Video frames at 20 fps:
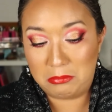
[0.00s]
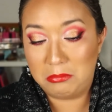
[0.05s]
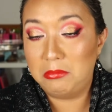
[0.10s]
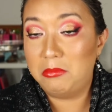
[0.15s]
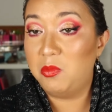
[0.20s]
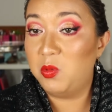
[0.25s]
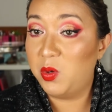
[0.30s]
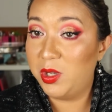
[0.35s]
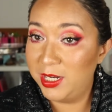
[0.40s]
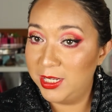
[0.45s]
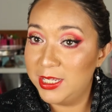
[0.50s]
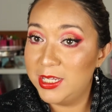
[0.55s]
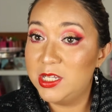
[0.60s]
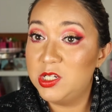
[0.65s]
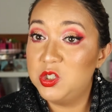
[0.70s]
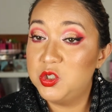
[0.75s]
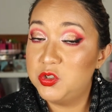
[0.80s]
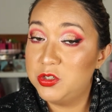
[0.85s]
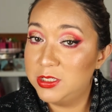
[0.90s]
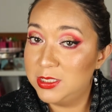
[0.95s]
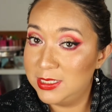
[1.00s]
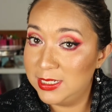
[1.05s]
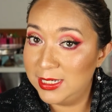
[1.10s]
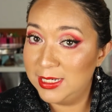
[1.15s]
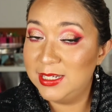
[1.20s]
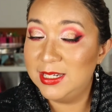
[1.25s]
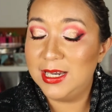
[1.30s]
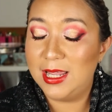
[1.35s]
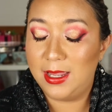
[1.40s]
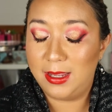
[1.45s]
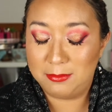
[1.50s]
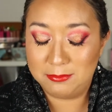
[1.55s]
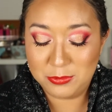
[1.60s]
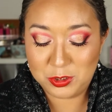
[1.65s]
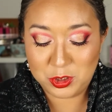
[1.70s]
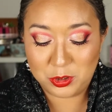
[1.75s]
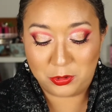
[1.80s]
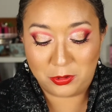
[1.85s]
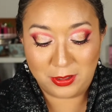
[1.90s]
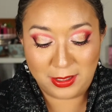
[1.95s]
What an interesting name
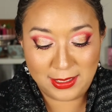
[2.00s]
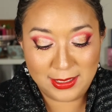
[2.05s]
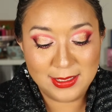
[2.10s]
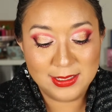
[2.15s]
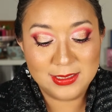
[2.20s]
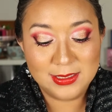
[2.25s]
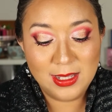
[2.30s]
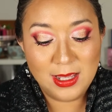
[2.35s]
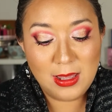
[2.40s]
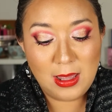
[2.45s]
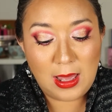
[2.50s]
choice.